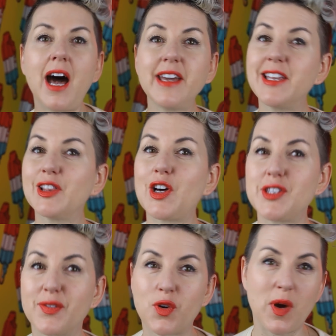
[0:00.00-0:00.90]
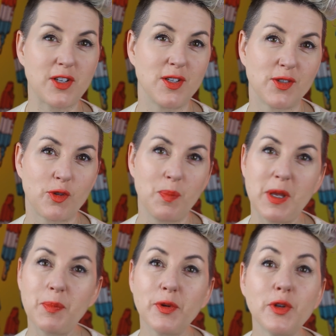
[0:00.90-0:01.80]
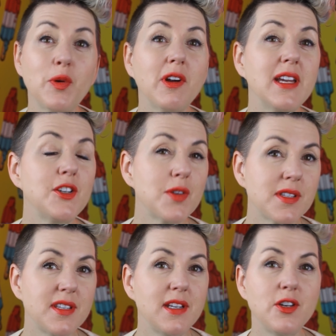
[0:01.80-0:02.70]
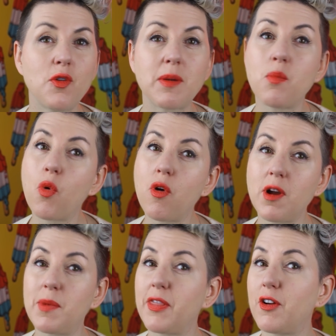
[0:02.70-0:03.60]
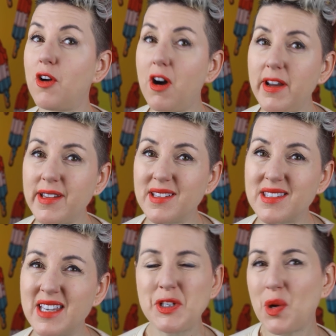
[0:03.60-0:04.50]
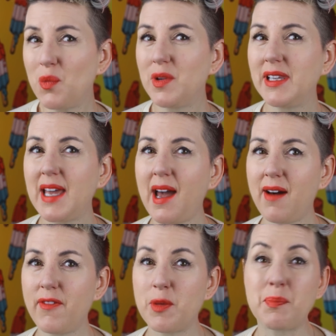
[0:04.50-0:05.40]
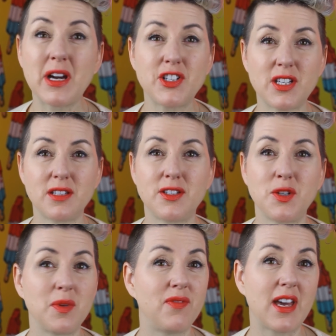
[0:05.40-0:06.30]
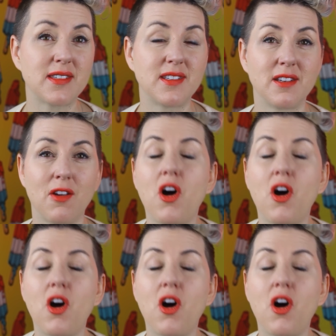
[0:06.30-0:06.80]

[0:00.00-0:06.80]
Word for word: I get lots of questions from people who are interested in knowing more about their audience, but don't really have the budget to invest in